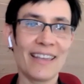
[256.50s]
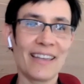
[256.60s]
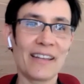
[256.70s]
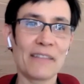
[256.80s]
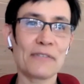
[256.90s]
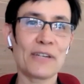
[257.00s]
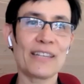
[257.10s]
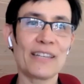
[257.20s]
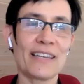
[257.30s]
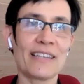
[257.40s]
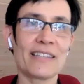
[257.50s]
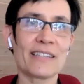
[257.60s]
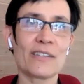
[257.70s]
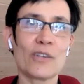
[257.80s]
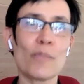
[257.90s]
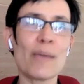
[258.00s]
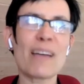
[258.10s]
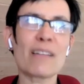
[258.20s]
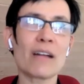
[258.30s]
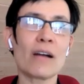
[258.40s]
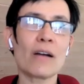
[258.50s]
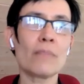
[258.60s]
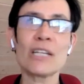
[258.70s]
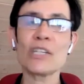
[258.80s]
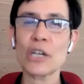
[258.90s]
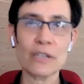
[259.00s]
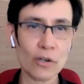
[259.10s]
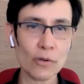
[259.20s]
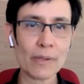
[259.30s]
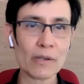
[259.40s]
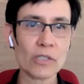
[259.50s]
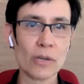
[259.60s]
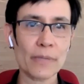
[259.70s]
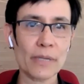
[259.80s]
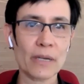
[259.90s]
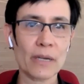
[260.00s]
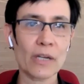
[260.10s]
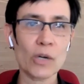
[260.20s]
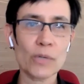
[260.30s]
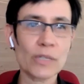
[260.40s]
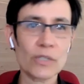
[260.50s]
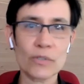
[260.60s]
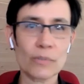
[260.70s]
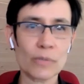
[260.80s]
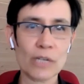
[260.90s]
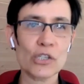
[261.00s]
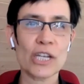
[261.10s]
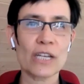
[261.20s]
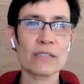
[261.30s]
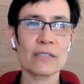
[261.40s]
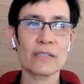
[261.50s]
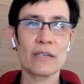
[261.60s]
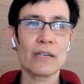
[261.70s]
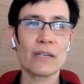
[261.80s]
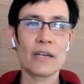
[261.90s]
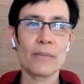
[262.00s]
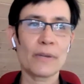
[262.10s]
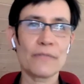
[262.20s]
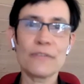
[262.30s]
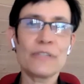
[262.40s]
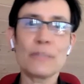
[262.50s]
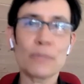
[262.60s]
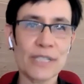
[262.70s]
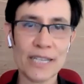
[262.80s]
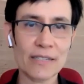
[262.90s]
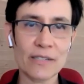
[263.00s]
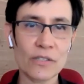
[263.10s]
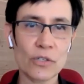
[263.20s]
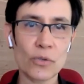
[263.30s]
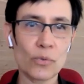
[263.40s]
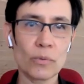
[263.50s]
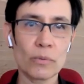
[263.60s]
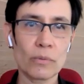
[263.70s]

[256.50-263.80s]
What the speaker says: And I find that no matter how much I know about a topic, I go into a project, about 50% is new.